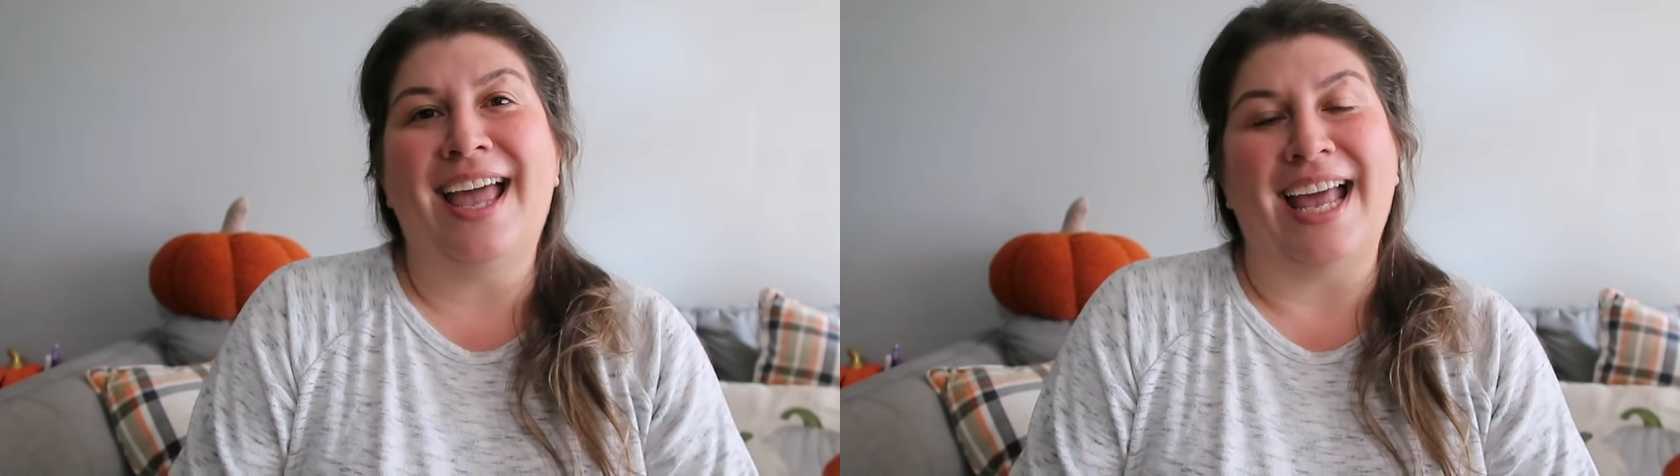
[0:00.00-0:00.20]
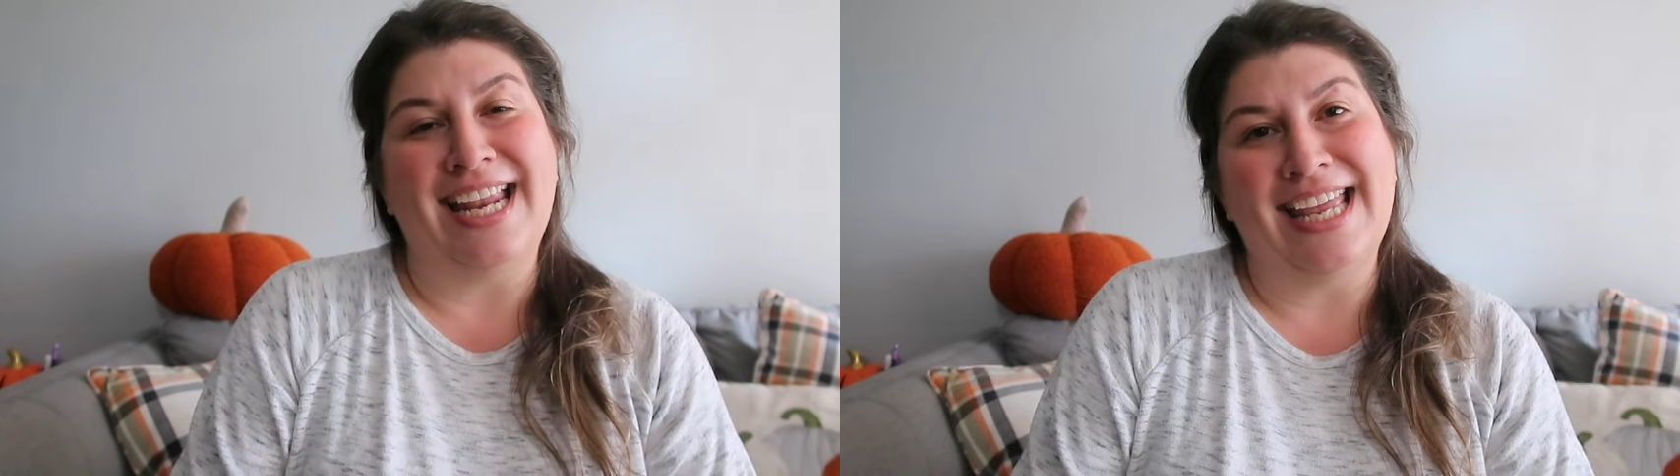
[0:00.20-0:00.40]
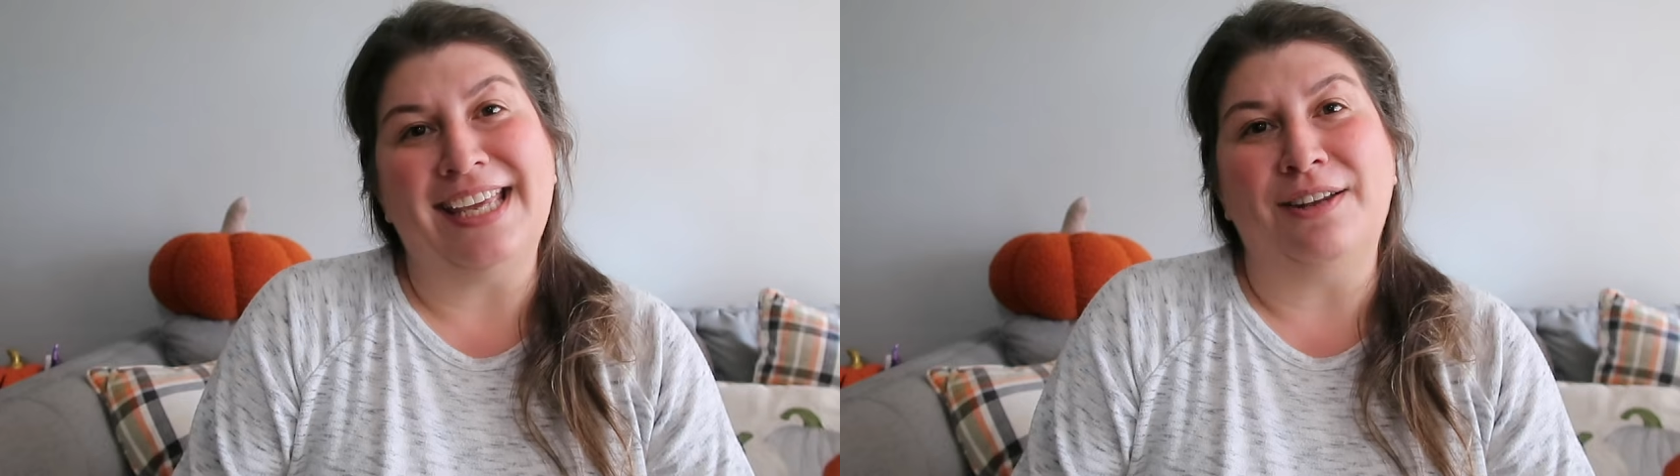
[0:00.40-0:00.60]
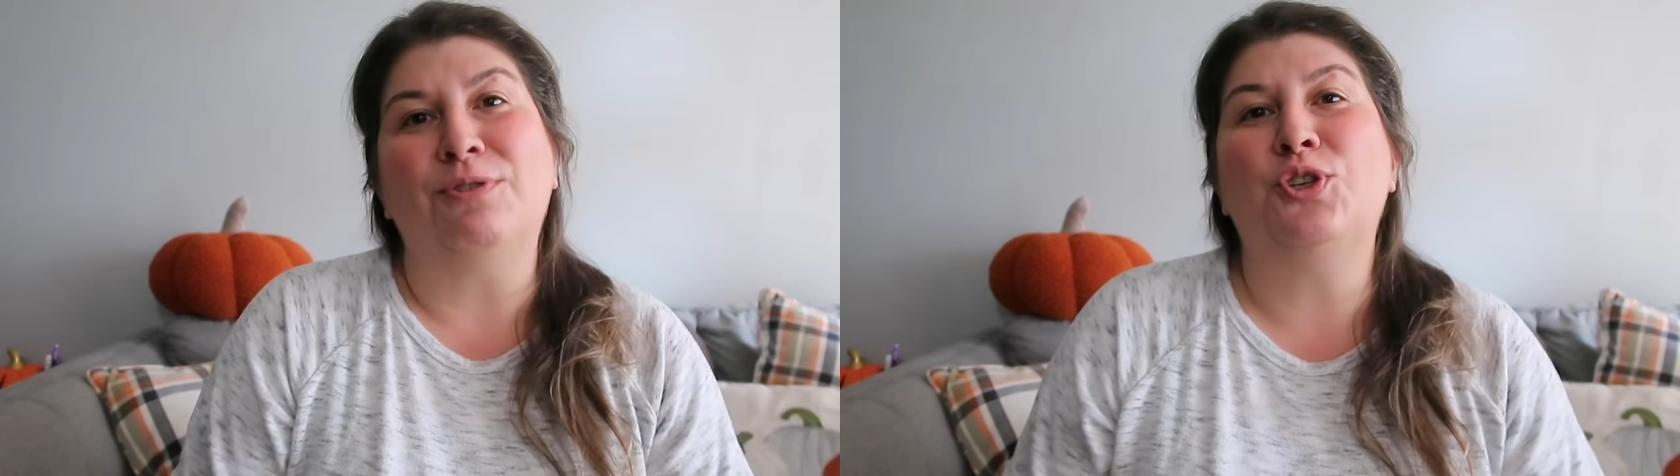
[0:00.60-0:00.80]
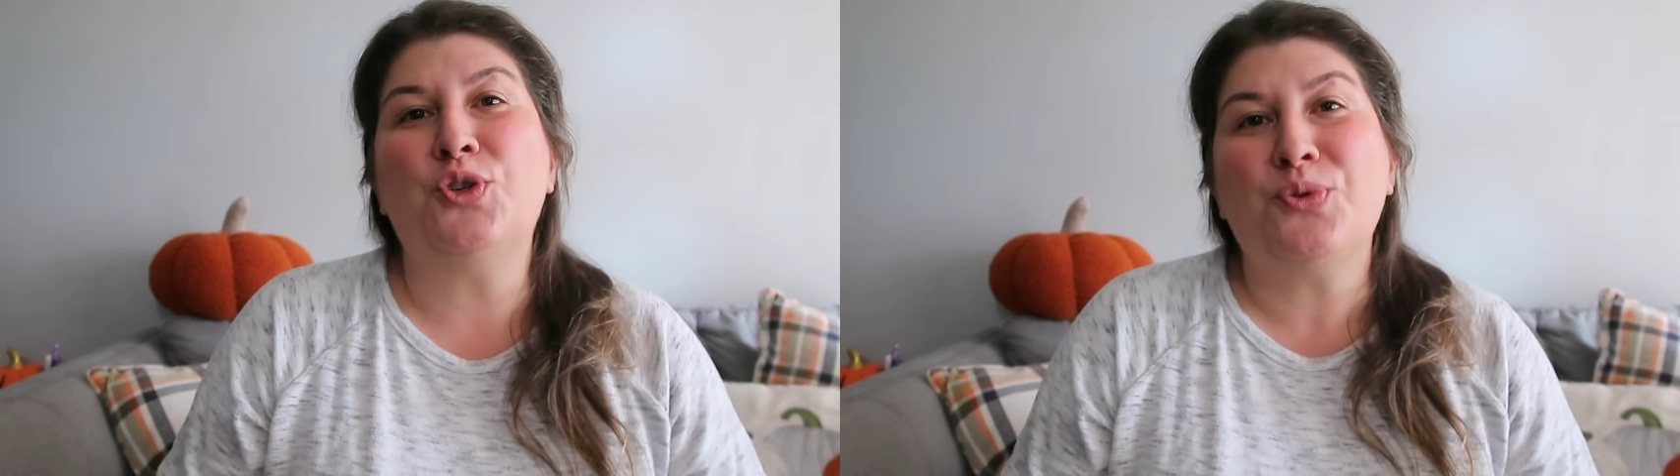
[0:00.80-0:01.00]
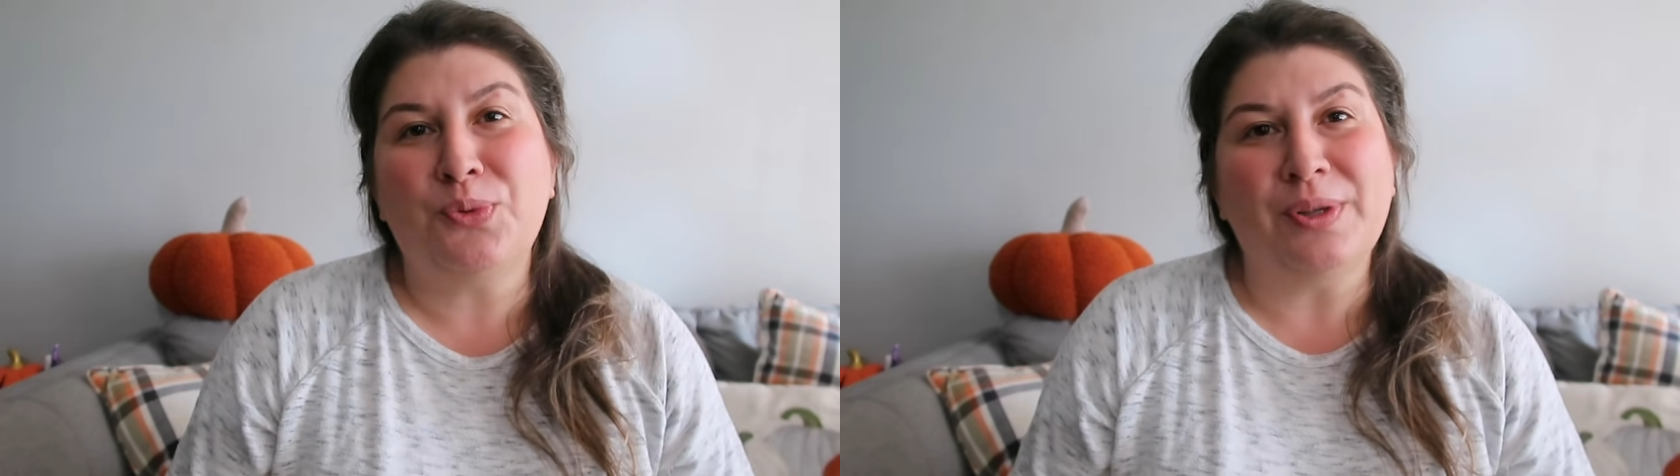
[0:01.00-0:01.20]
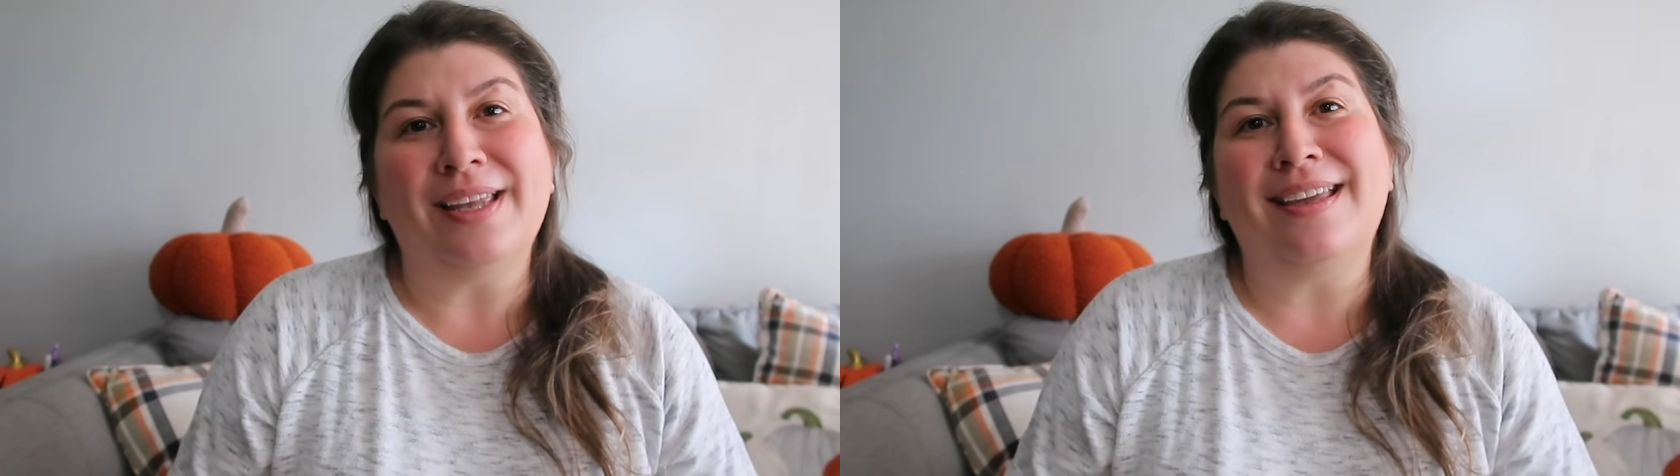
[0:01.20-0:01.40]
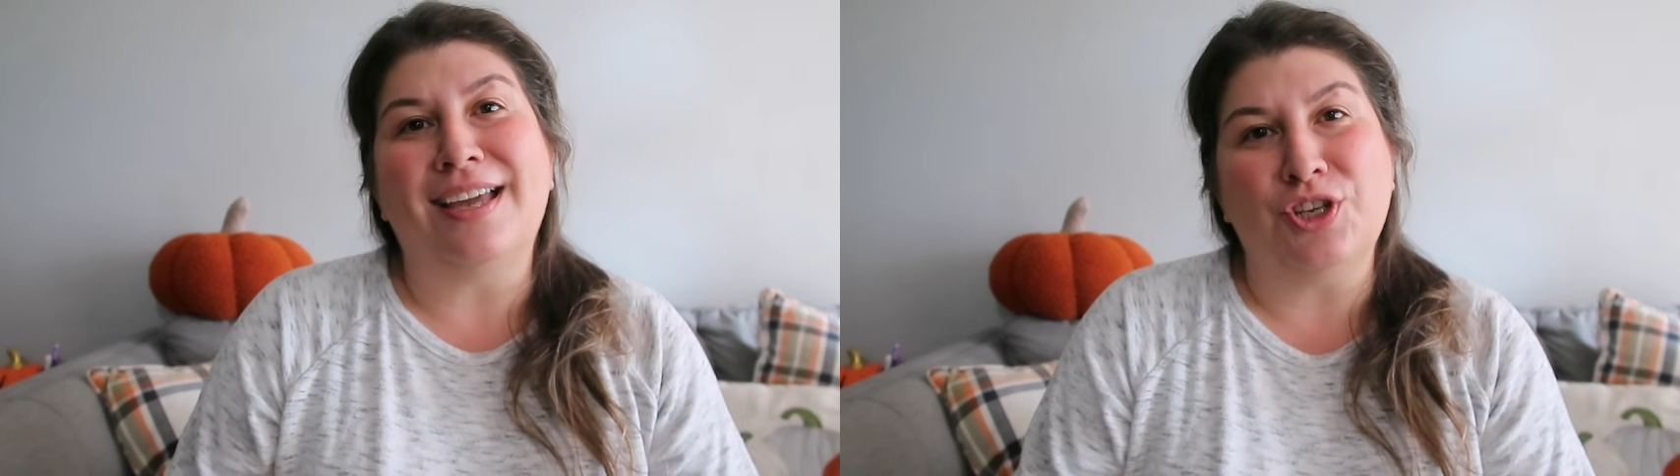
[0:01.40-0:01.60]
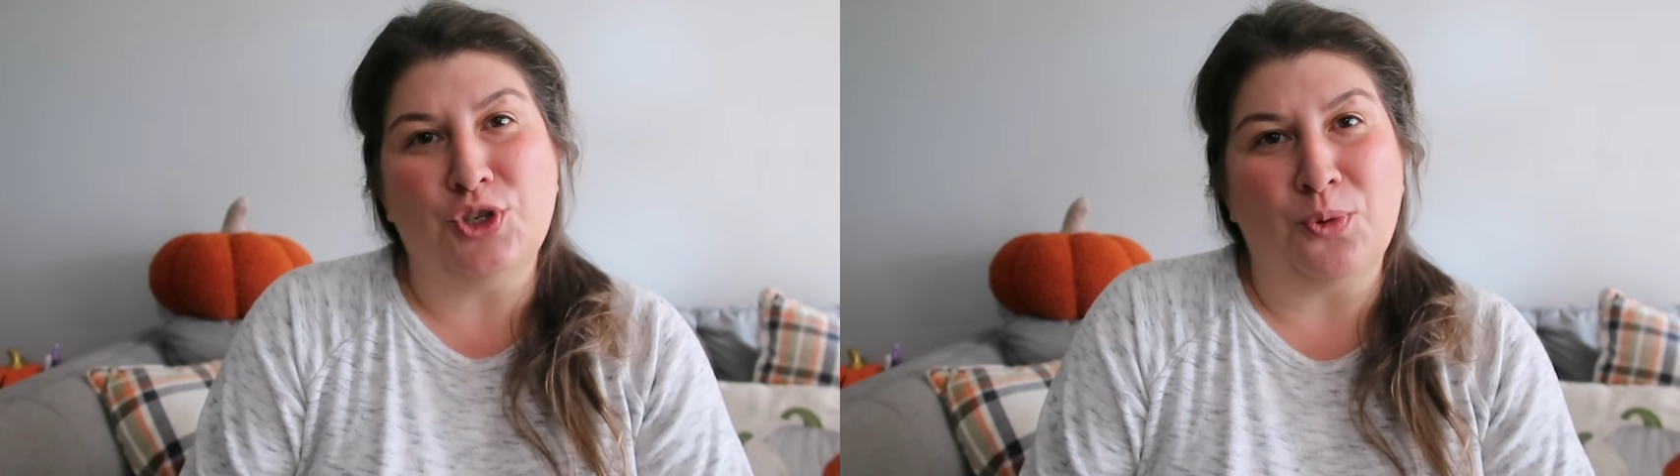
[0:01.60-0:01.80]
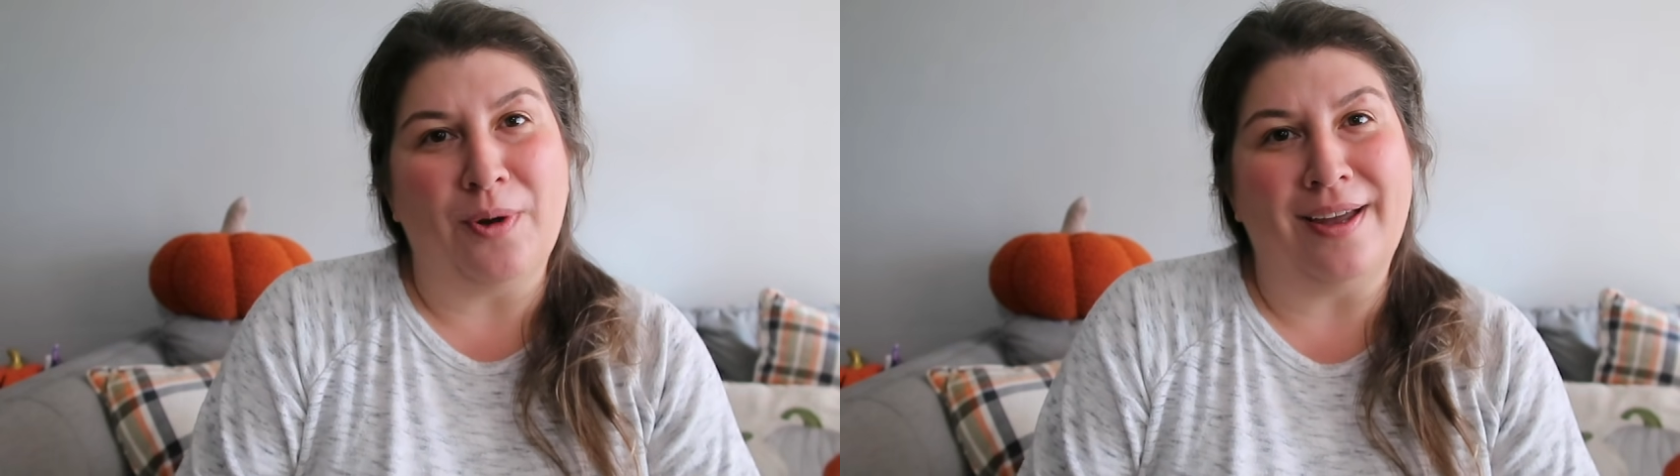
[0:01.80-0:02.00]
And he can truly
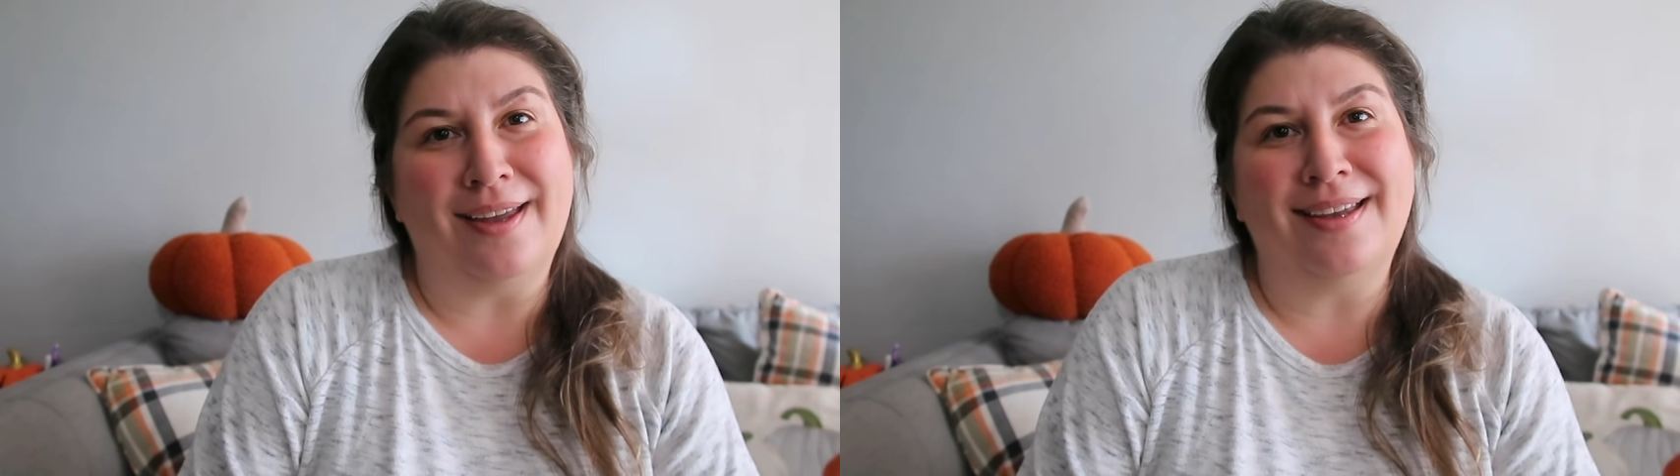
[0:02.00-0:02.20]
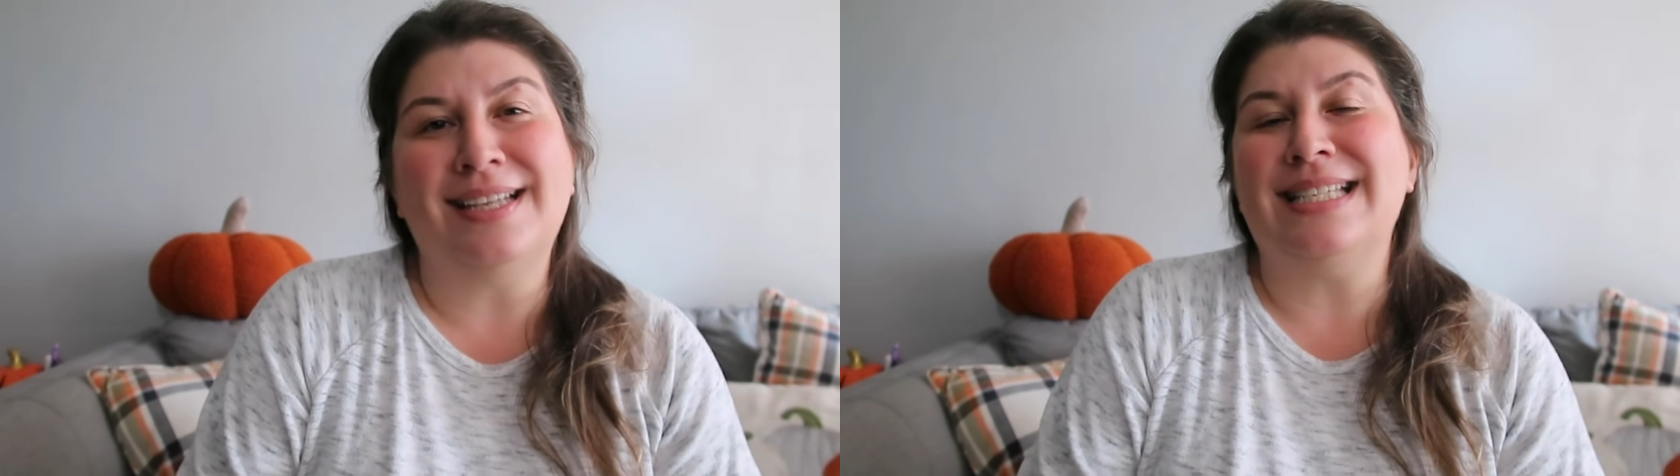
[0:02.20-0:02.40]
enjoy